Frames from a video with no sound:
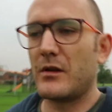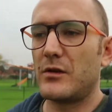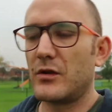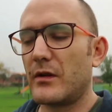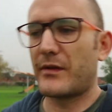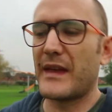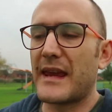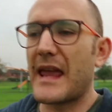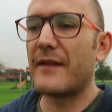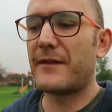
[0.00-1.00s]
you
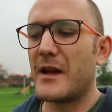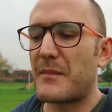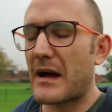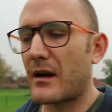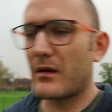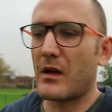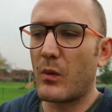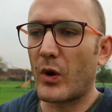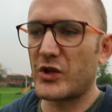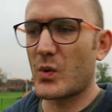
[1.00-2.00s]
think carefully about
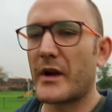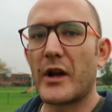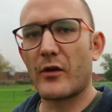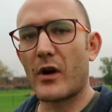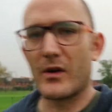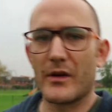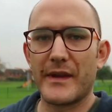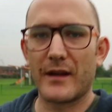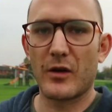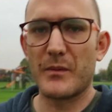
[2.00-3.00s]
what you want to grow
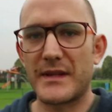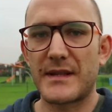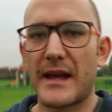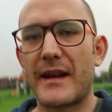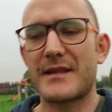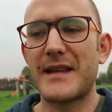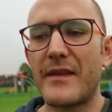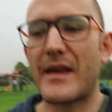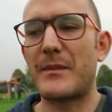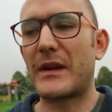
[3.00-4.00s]
on the allotment. And I
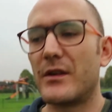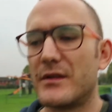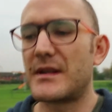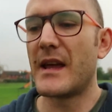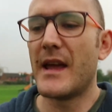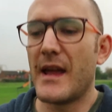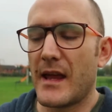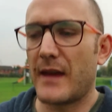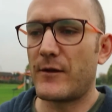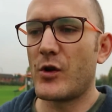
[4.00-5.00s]
say that because
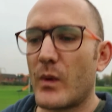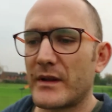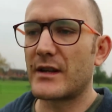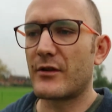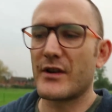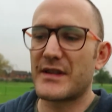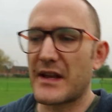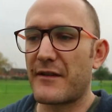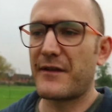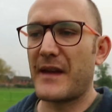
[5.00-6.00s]
if you want to grow
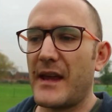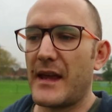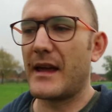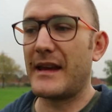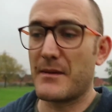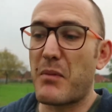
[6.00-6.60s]
stuff in a